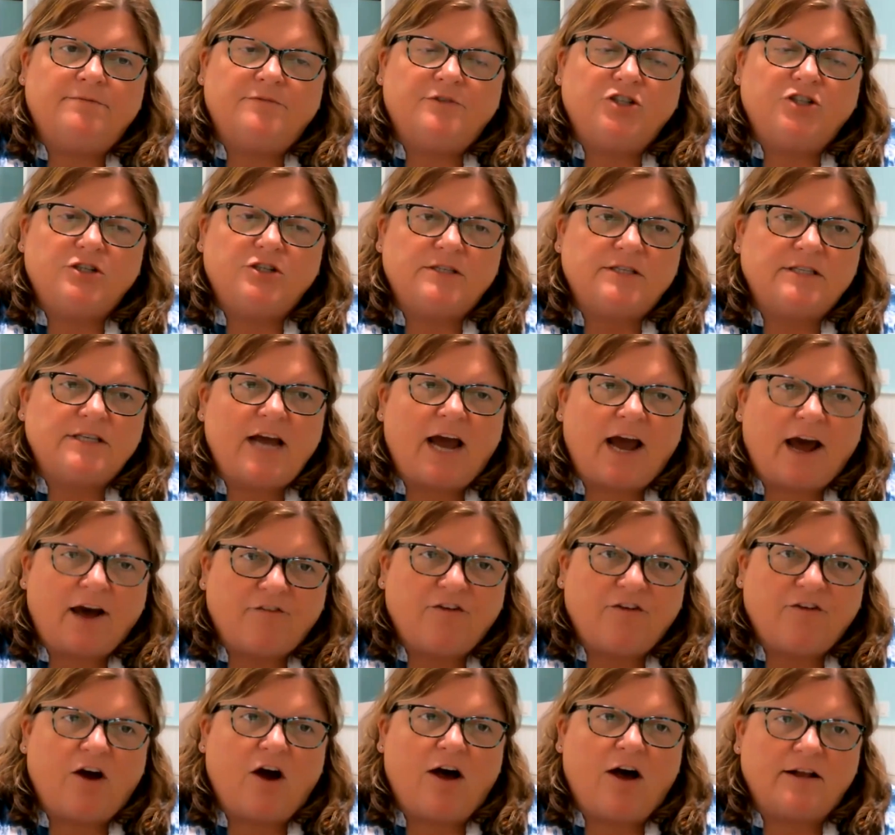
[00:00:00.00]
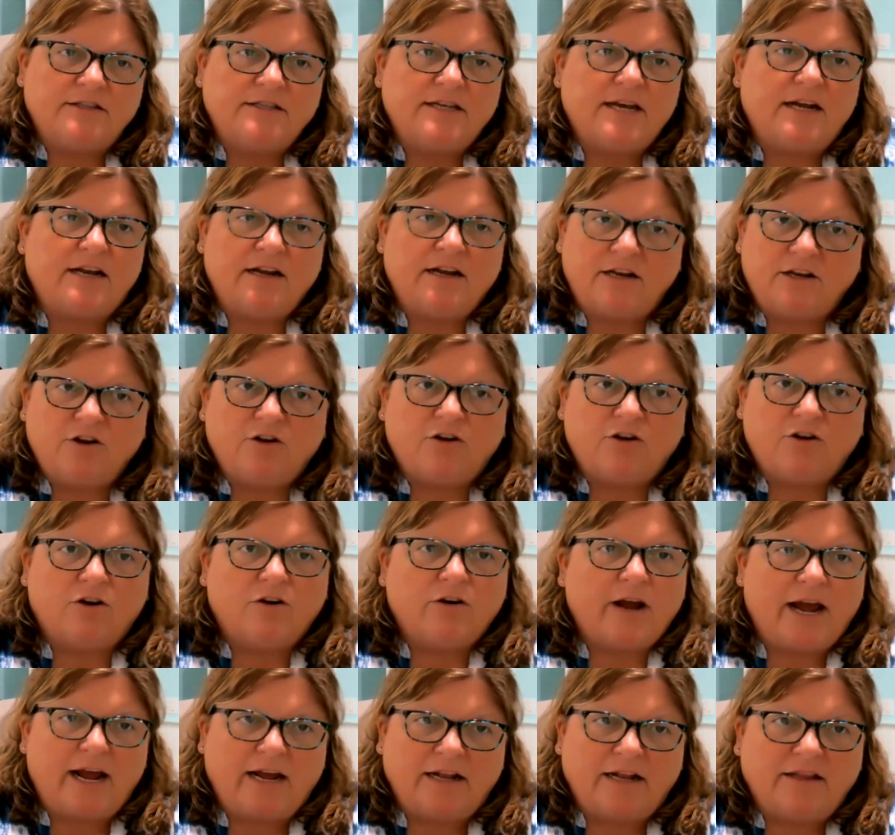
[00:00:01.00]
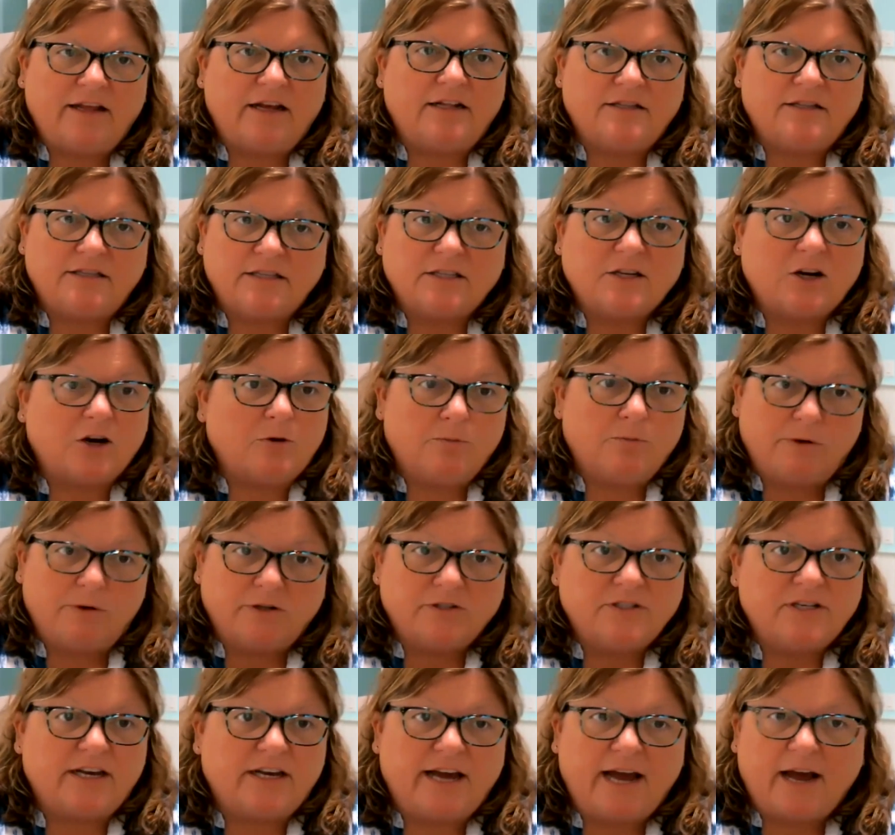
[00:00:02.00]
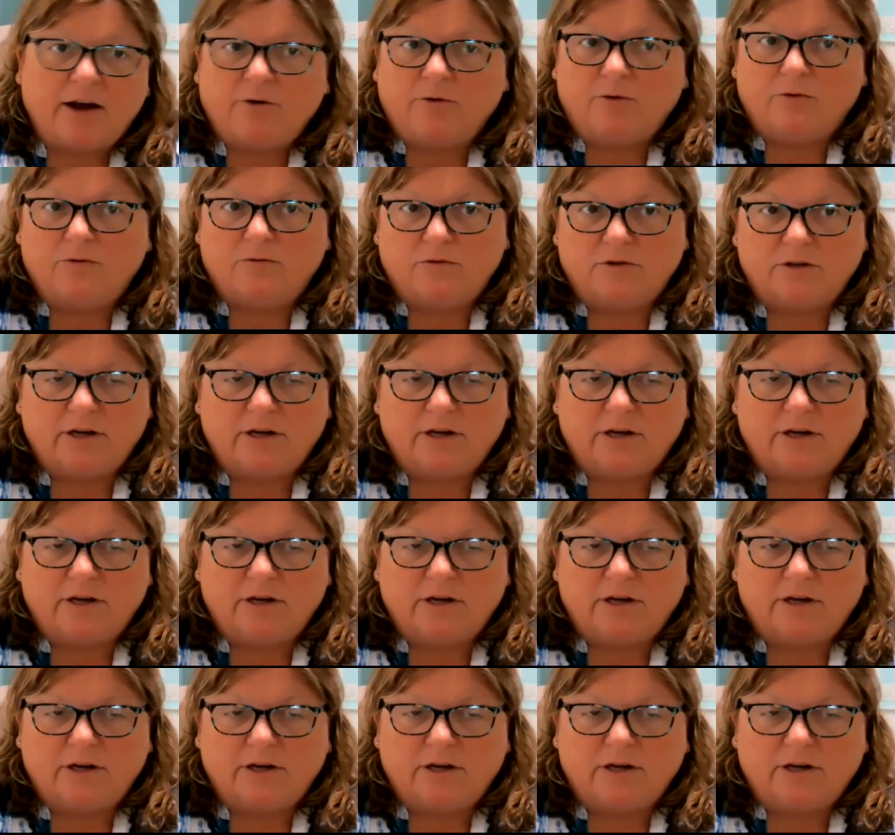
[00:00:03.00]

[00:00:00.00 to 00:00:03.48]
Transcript: Just have content in here and then start building out